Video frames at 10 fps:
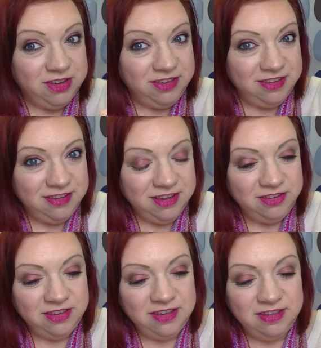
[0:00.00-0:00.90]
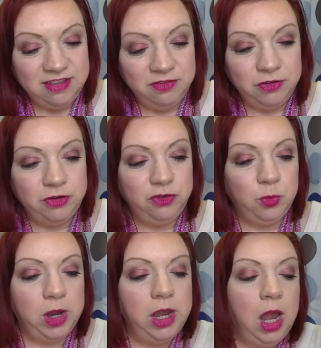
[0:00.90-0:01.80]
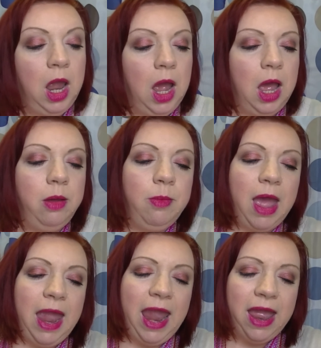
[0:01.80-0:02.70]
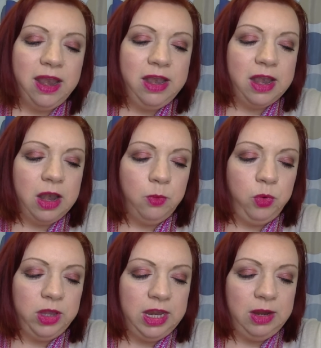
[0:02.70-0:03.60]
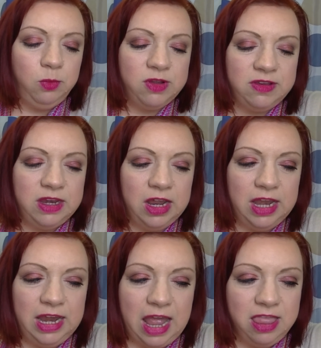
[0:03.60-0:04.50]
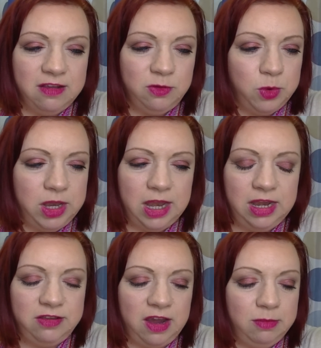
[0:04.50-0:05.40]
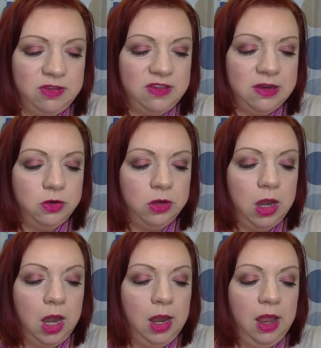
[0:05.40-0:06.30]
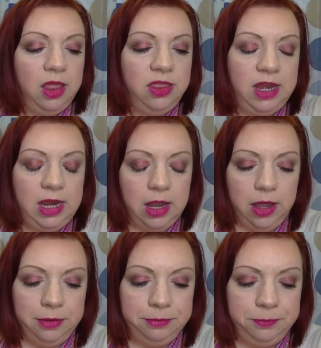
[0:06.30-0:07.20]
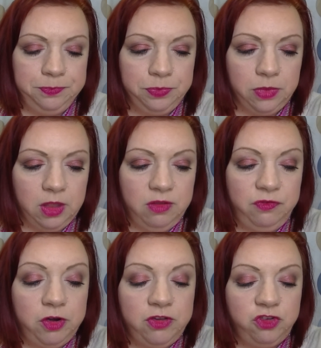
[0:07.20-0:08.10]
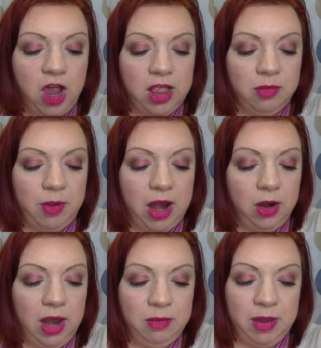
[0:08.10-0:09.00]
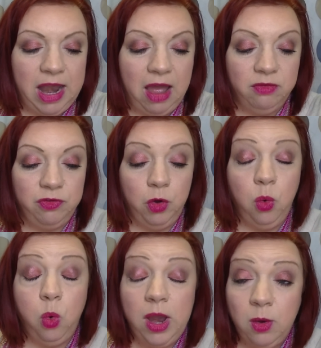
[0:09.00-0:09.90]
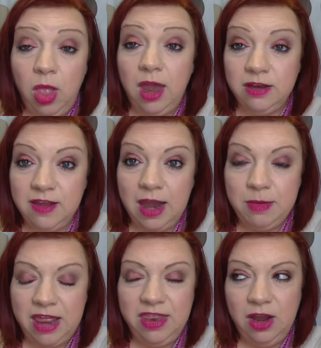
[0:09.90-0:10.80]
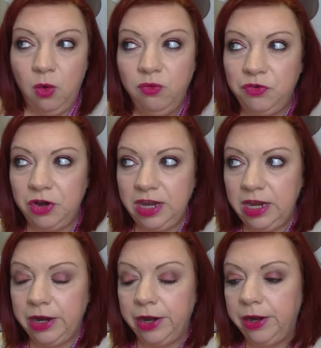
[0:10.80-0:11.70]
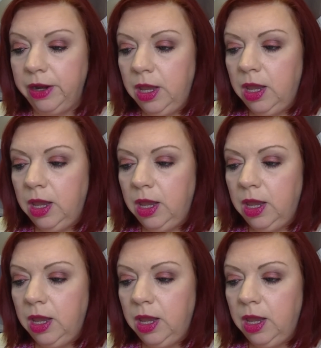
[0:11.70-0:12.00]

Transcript: just as delicious as the first one. Um, I had really wasn't going to get this one anytime soon. The, um, the first chocolate bar had been out for quite a long time. I think over a year